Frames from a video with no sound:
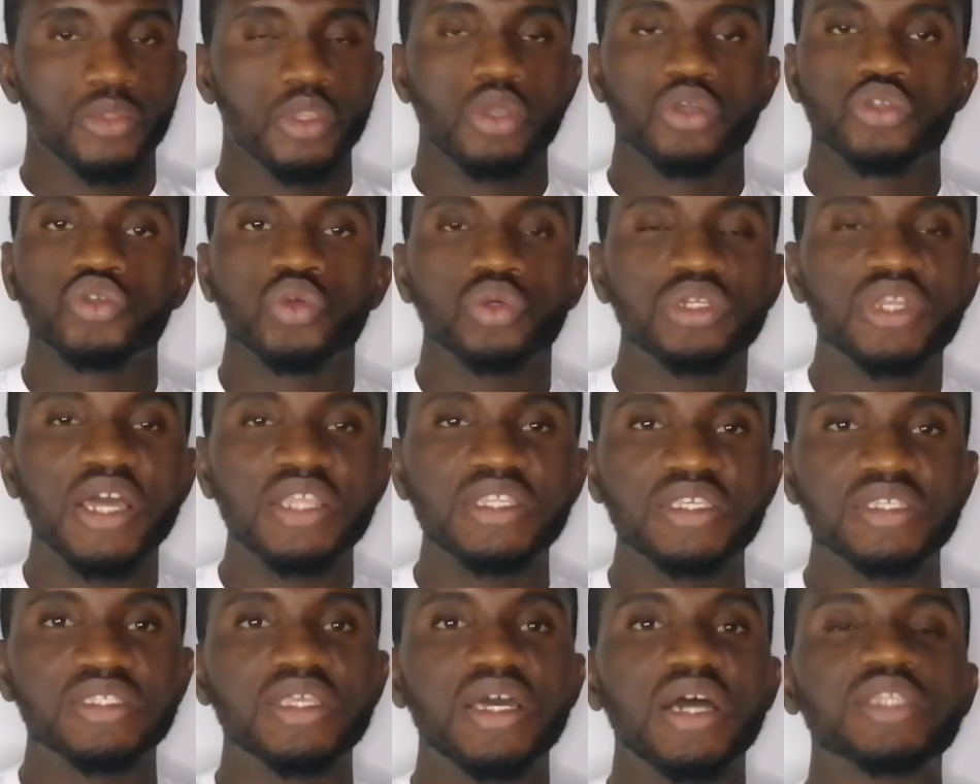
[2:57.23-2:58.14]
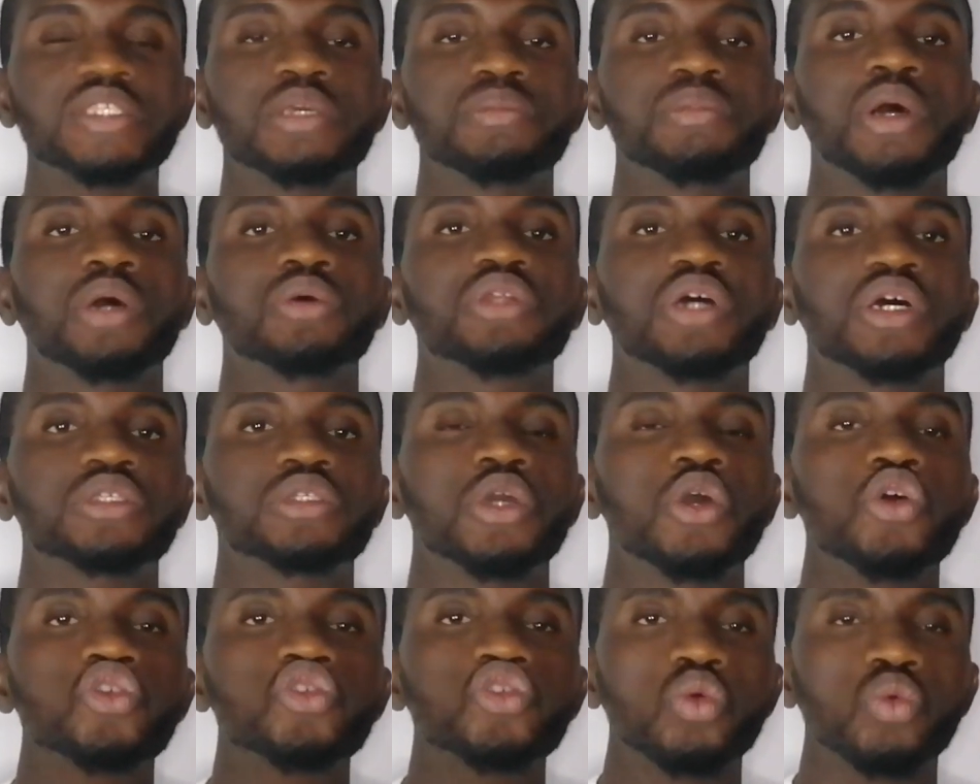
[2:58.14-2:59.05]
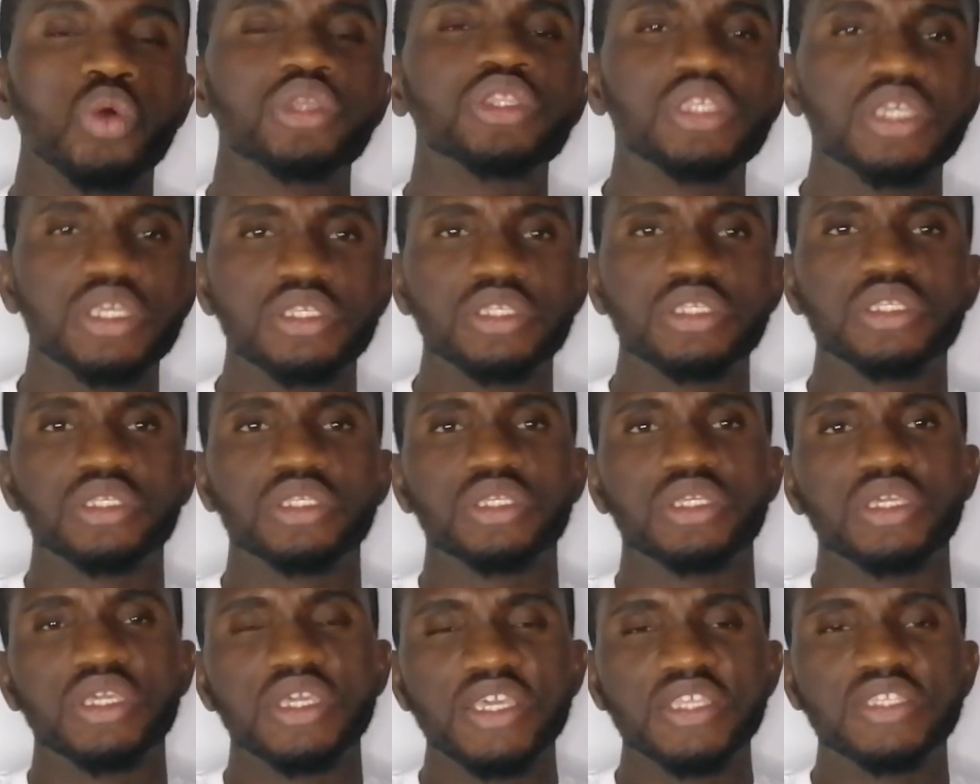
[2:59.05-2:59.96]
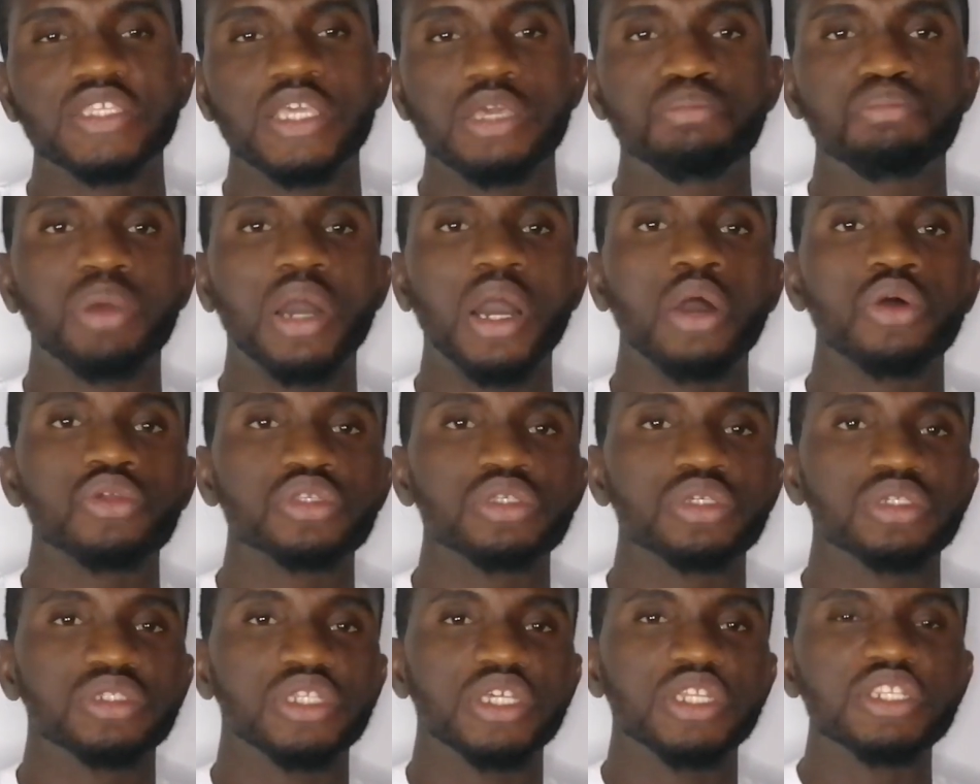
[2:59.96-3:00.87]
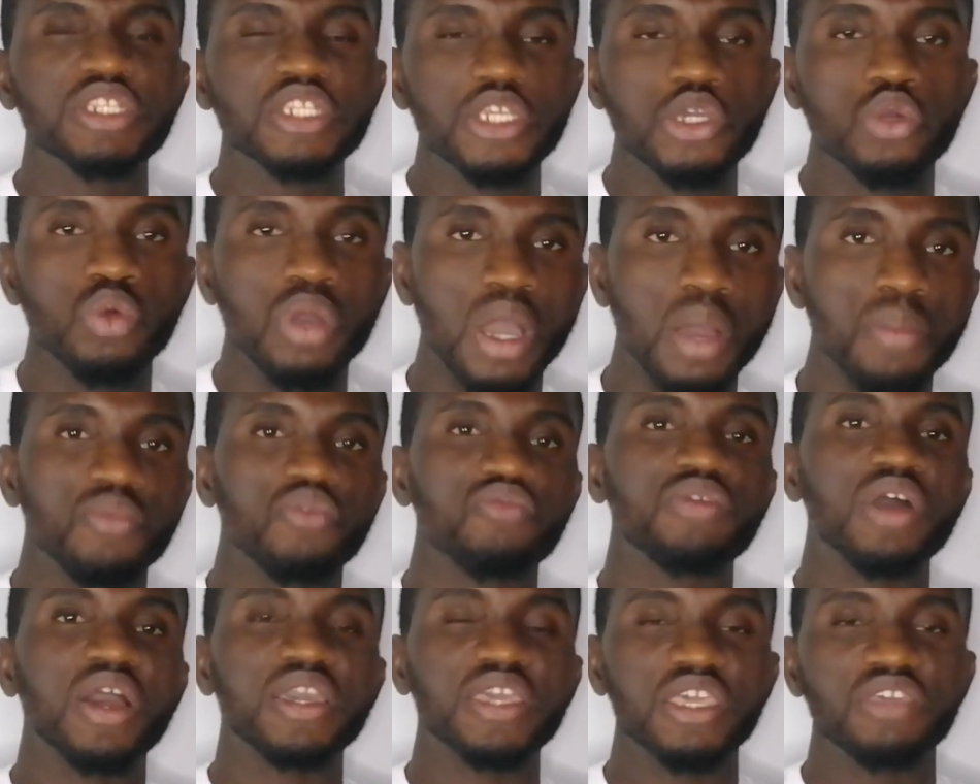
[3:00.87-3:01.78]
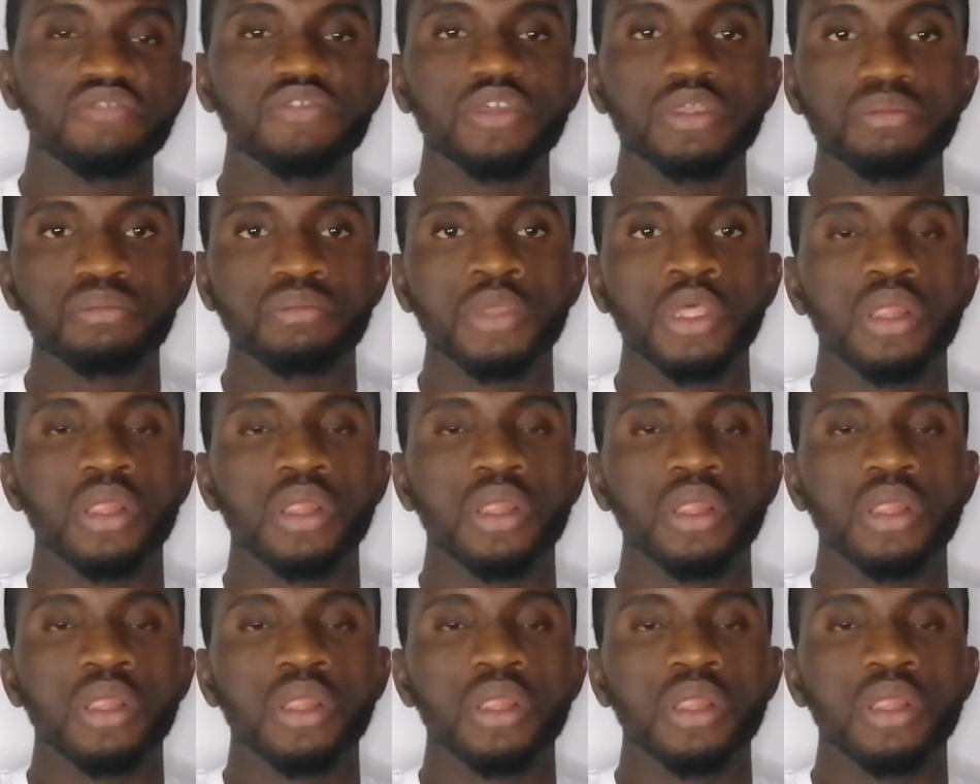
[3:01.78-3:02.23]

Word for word: So that is that about that. So what is it about the new approval given